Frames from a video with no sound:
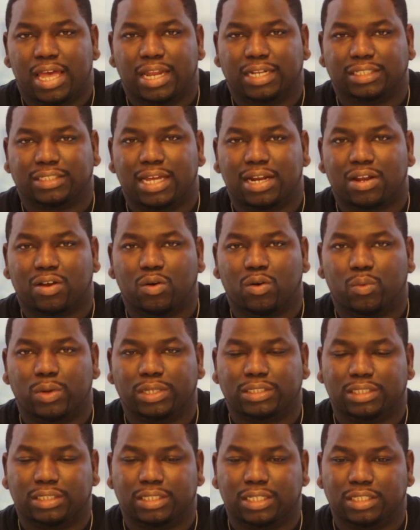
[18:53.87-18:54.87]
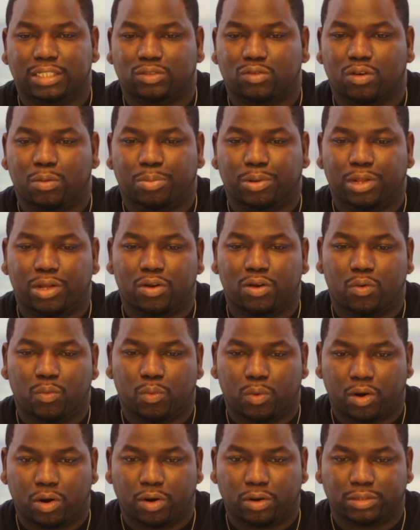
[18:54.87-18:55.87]
And it's not a coincidence or a play
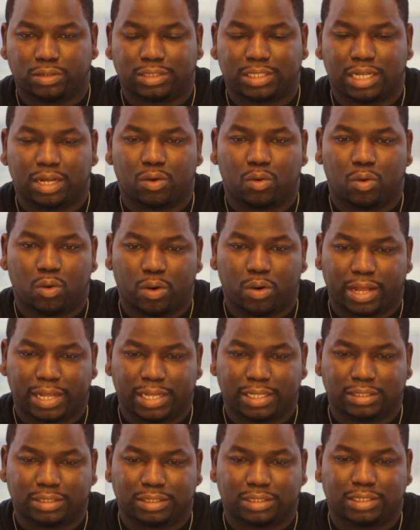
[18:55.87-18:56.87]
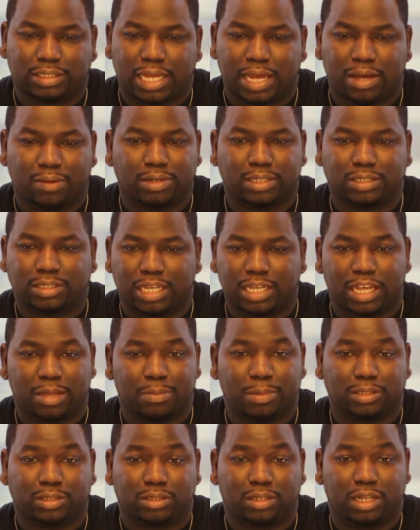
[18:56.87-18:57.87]
on words that organs sound the
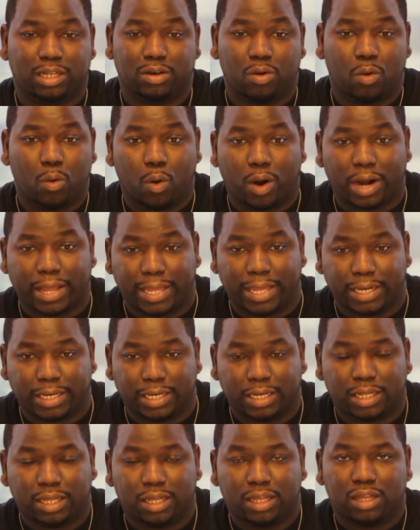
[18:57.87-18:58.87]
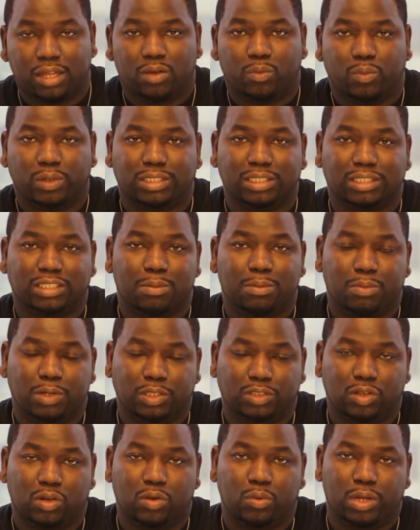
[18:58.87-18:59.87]
same as an organ, which is a
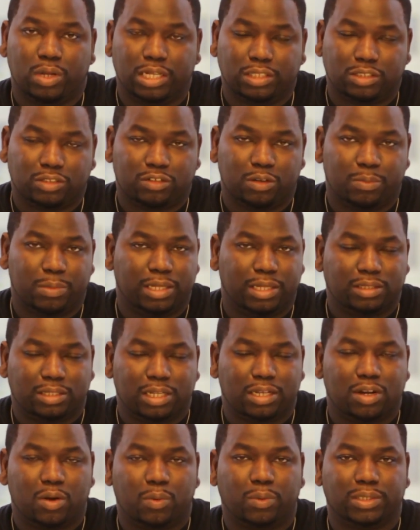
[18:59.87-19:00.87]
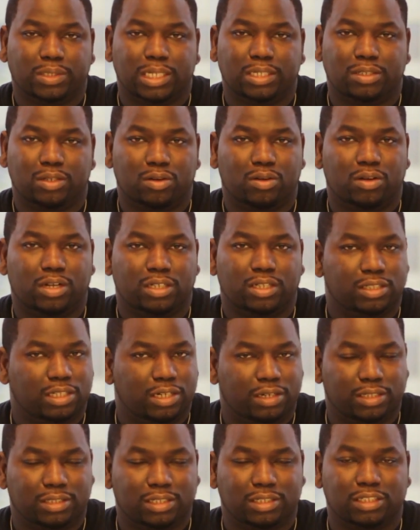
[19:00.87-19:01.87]
musical instrument. They know what they're doing.
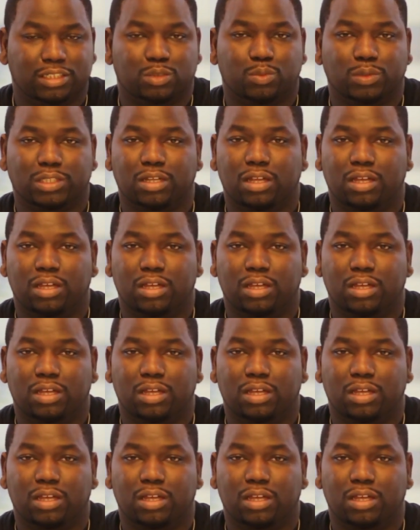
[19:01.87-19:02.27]
They did this with